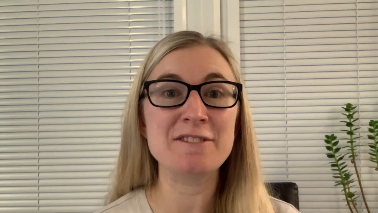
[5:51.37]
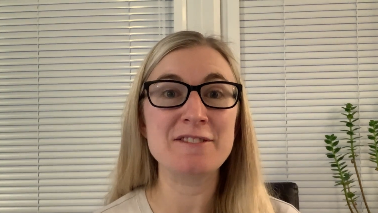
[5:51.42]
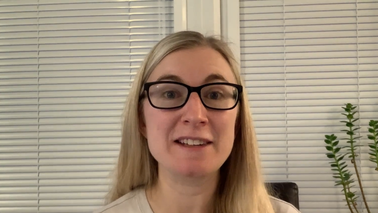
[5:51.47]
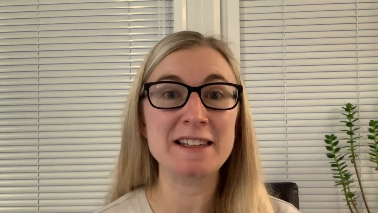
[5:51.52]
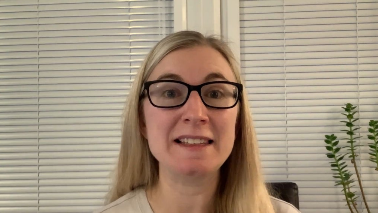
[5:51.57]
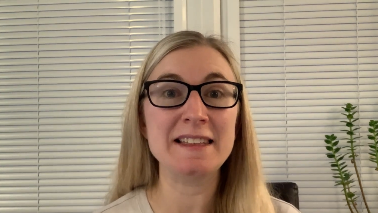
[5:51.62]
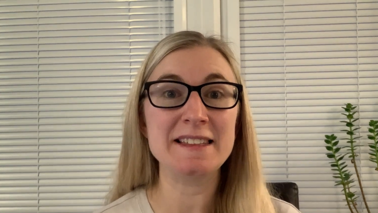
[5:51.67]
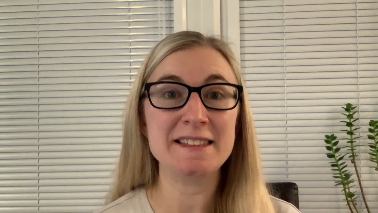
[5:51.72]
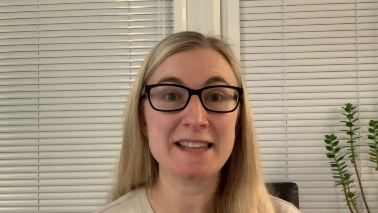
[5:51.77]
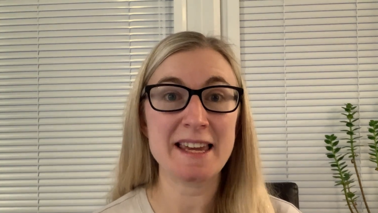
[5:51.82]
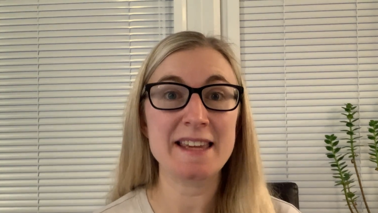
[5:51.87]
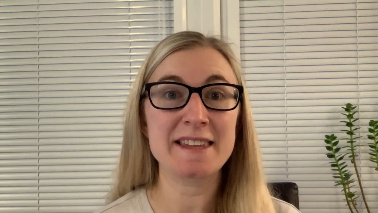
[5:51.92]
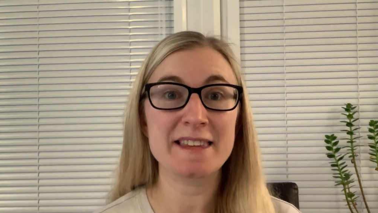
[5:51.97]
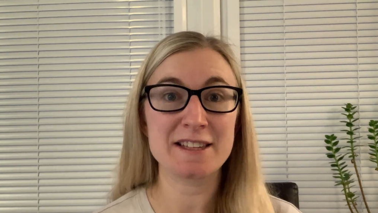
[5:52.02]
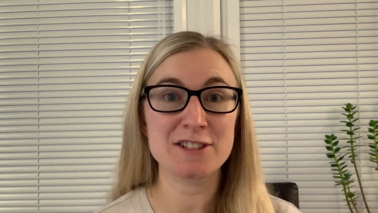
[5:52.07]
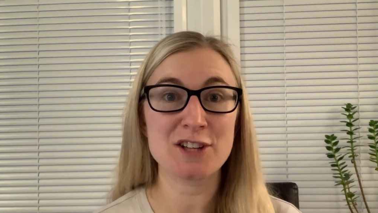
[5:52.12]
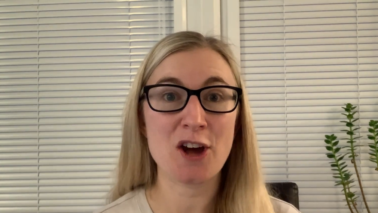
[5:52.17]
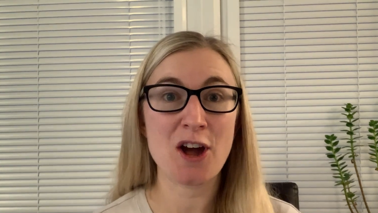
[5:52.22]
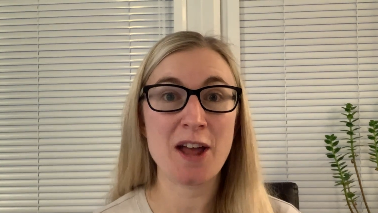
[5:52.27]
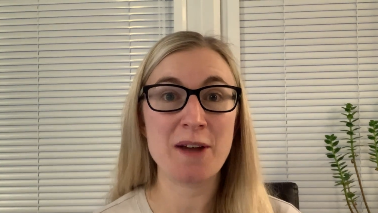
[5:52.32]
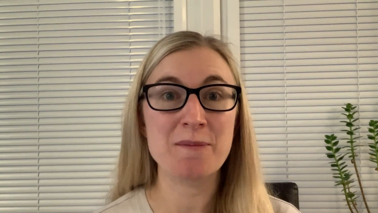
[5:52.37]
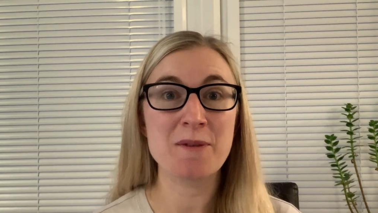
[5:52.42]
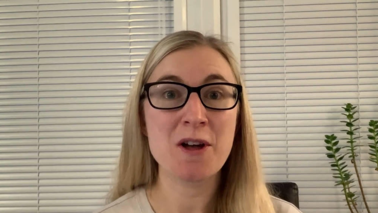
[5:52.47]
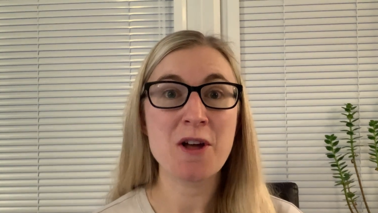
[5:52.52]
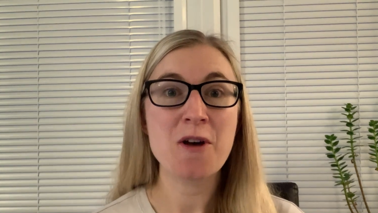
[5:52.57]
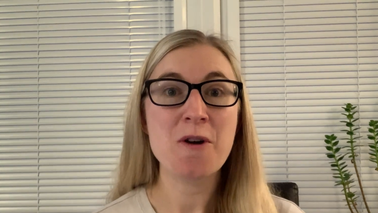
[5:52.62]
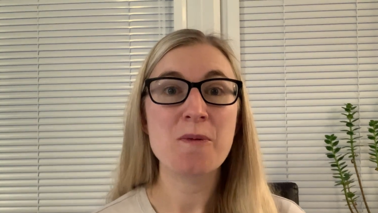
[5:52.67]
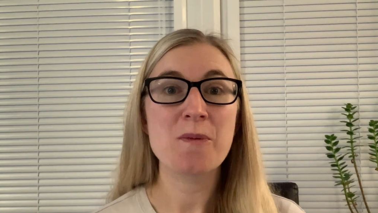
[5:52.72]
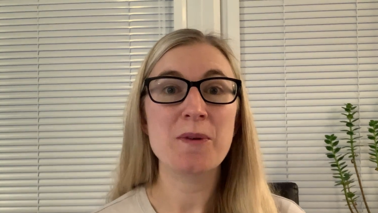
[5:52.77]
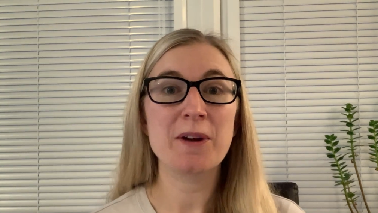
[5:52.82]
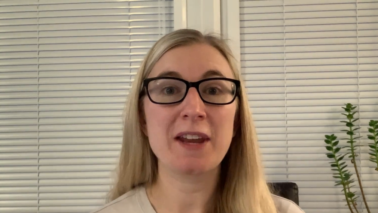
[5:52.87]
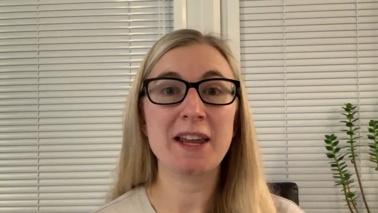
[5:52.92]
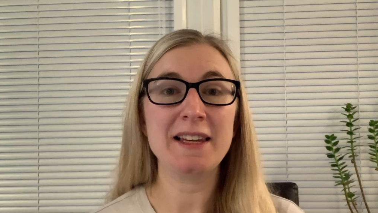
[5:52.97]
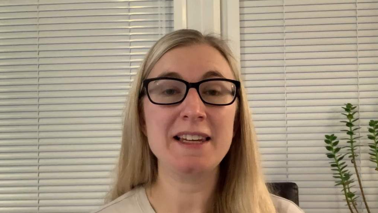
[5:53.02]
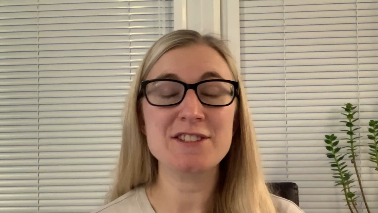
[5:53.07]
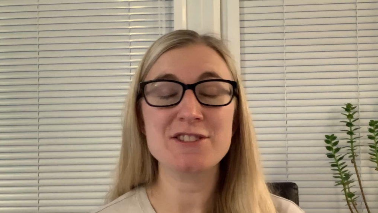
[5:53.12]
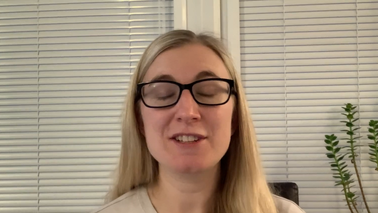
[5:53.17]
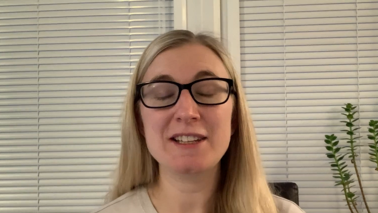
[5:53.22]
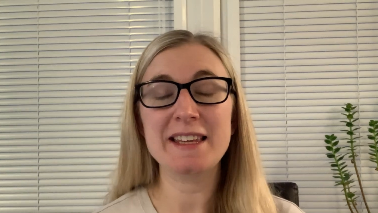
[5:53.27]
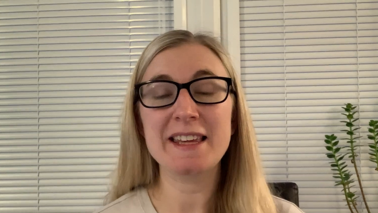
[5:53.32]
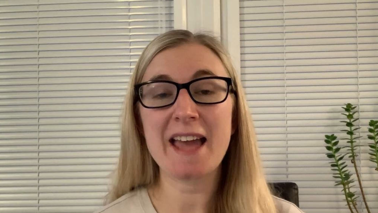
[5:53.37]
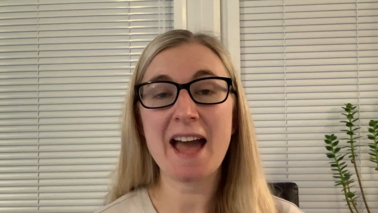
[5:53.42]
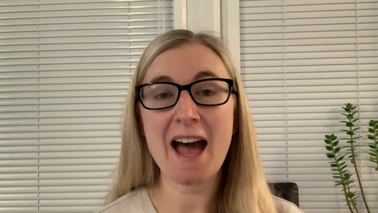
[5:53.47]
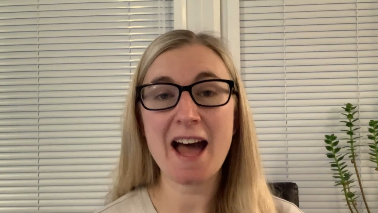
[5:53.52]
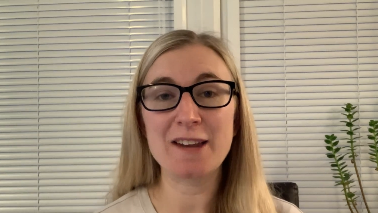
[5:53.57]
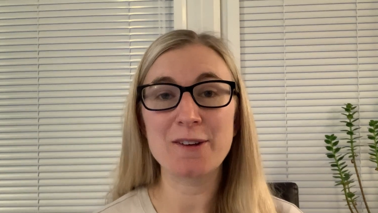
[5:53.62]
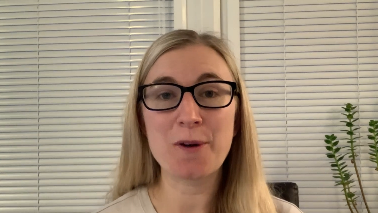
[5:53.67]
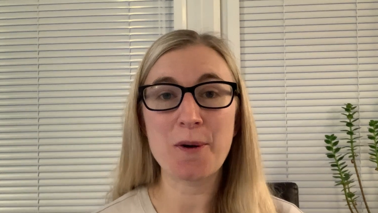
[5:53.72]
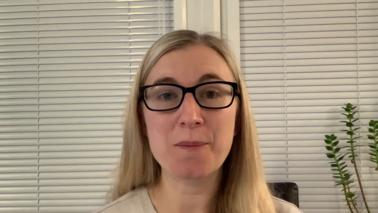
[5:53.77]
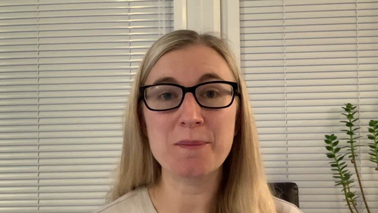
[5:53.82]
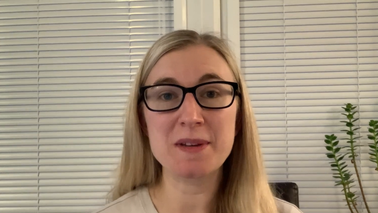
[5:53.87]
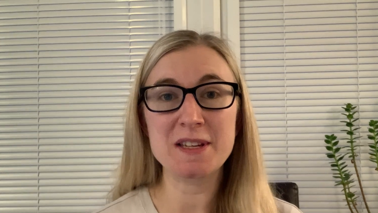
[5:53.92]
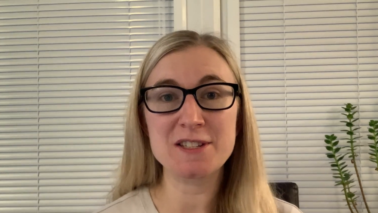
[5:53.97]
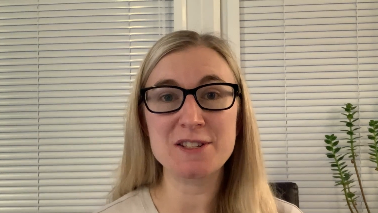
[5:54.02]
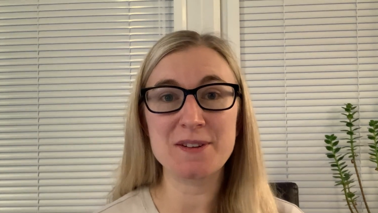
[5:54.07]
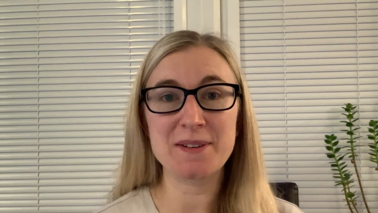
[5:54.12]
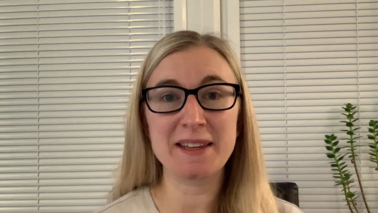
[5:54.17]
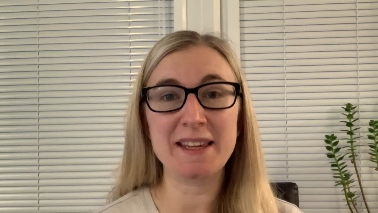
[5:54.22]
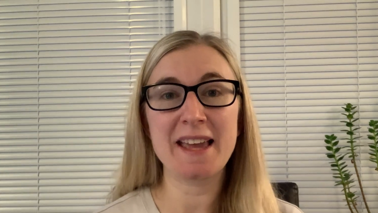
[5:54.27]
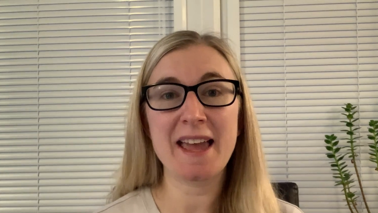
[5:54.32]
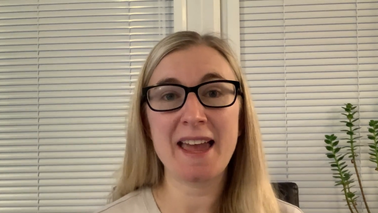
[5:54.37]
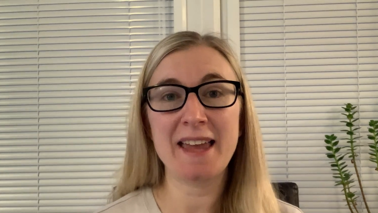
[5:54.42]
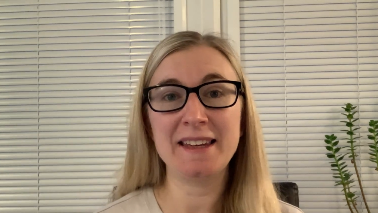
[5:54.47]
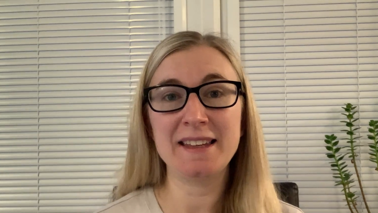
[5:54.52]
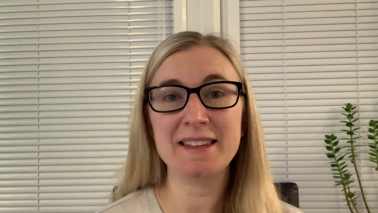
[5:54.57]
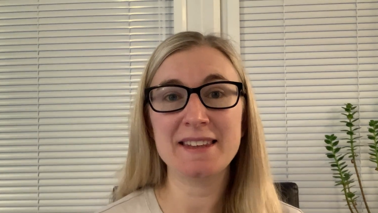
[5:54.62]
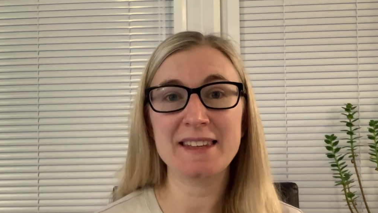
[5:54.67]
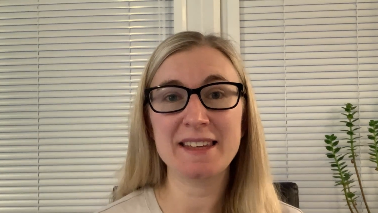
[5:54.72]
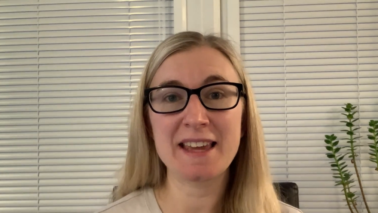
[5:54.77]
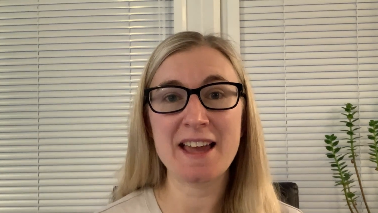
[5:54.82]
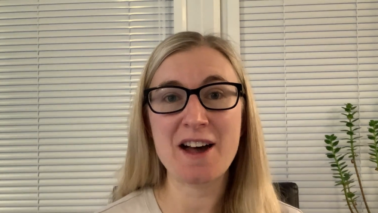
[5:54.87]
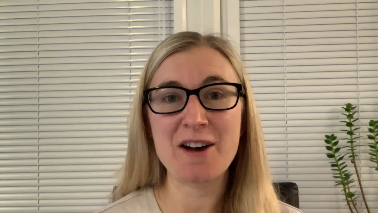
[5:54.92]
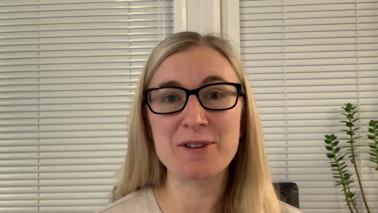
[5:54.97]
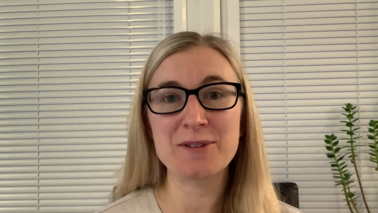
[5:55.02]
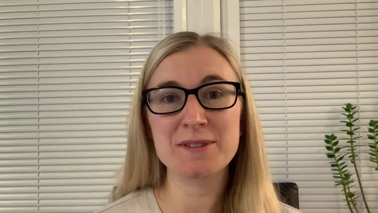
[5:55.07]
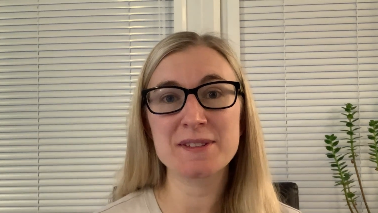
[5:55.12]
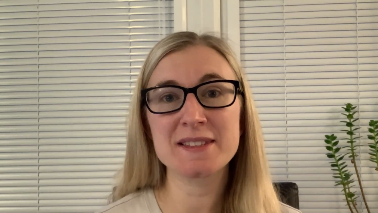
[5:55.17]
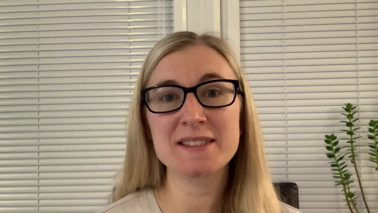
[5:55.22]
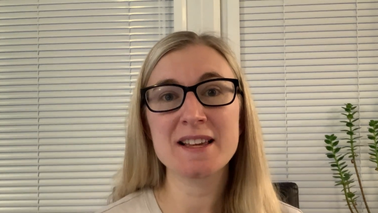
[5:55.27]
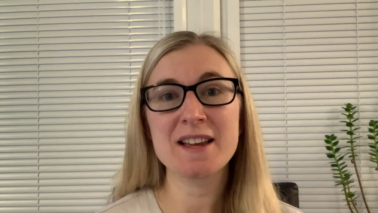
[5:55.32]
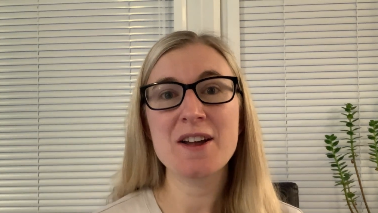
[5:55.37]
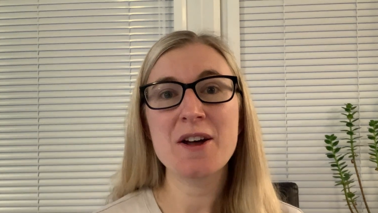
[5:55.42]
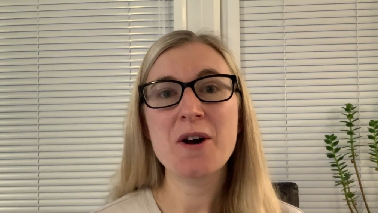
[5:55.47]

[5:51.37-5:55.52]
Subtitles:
really take that time when I literally cannot be doing anything else.